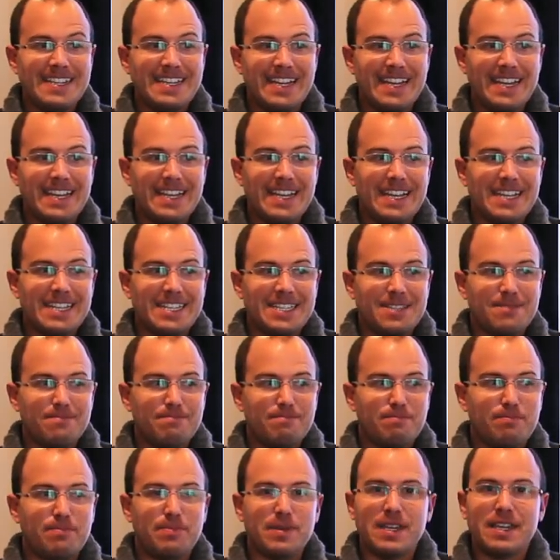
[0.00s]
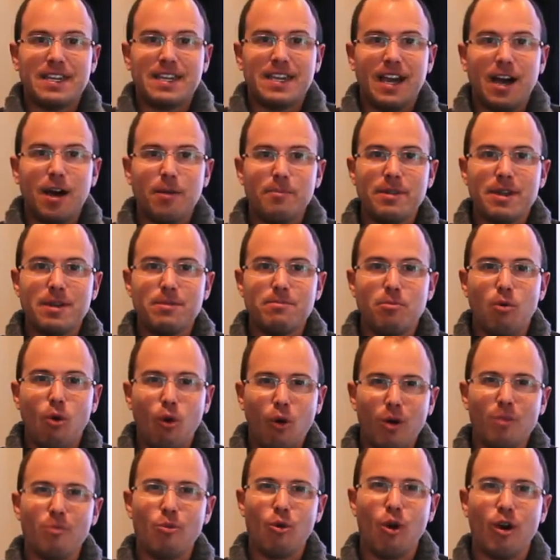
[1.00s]
it's becoming
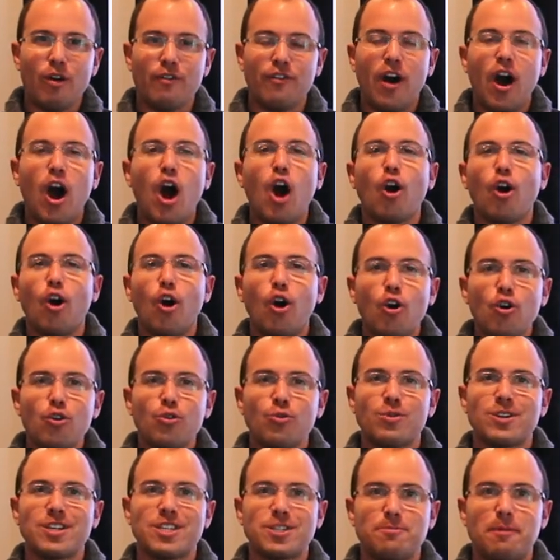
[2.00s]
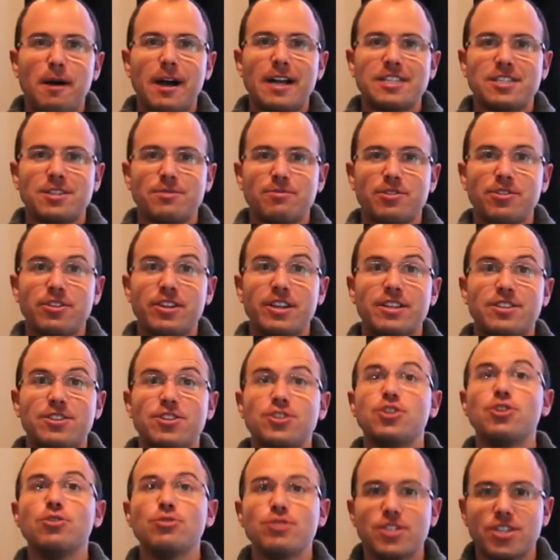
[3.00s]
more and more of our own responsibility to
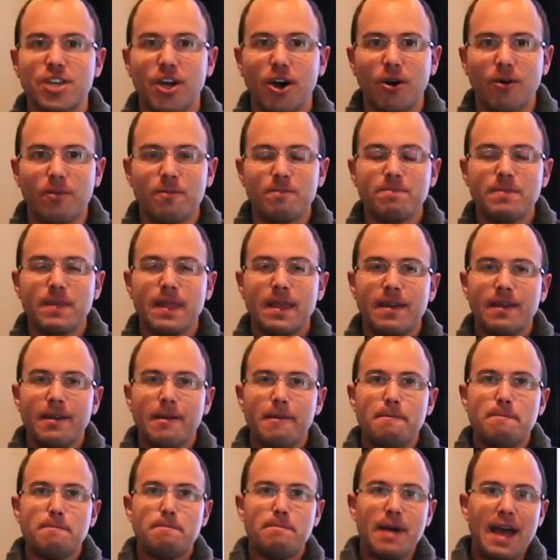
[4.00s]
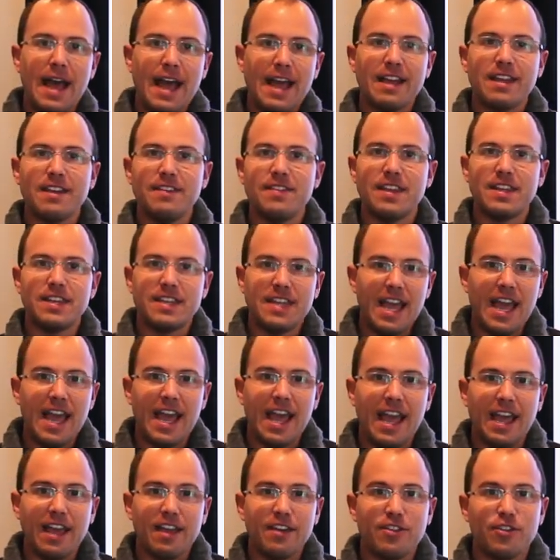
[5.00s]
do so. Back in the
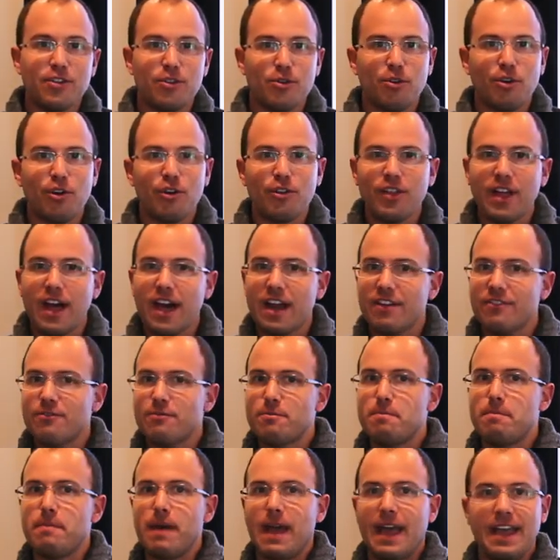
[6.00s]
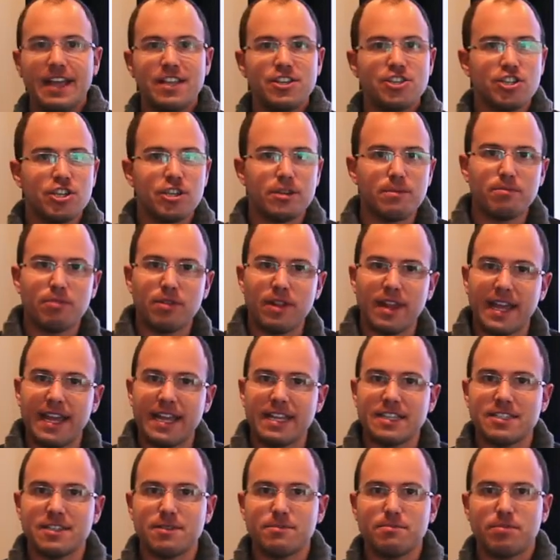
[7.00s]
day, there were a lot of pension
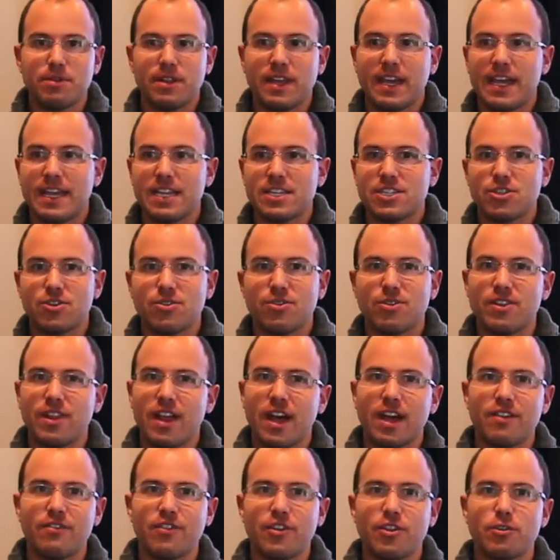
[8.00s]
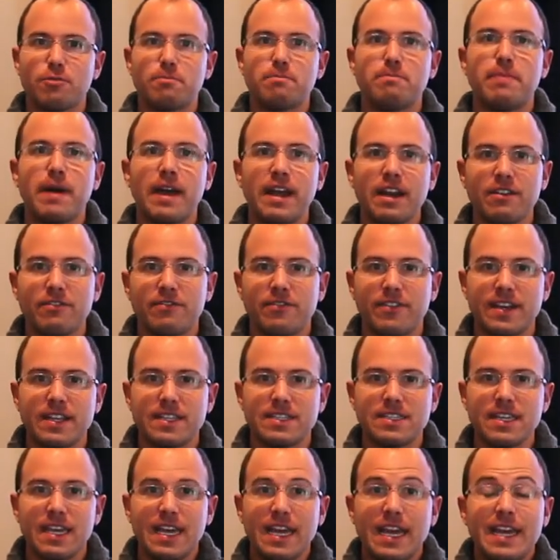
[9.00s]
plans in place, there were a lot of other
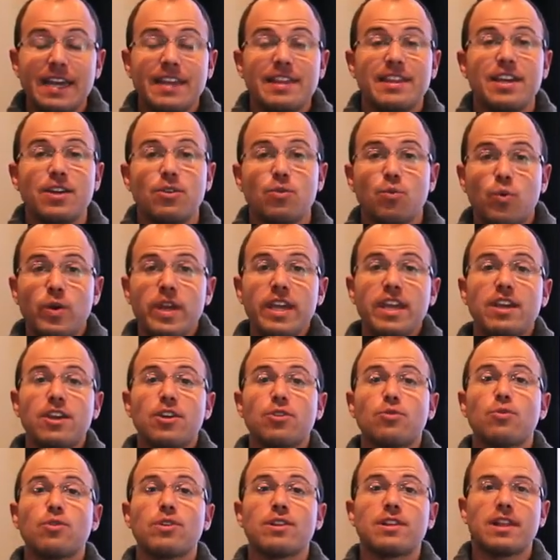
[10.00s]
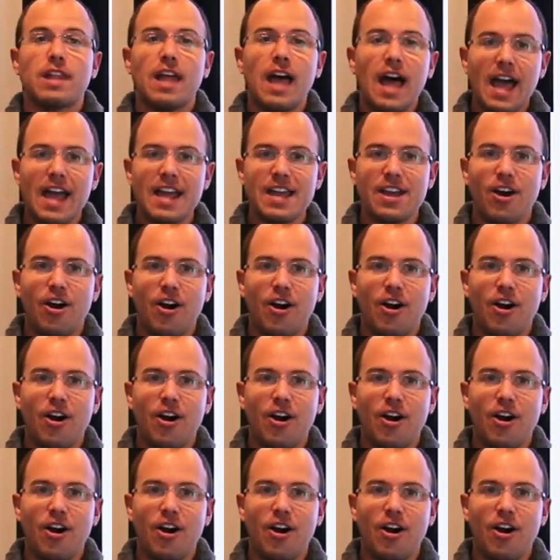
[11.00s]
benefits that we could rely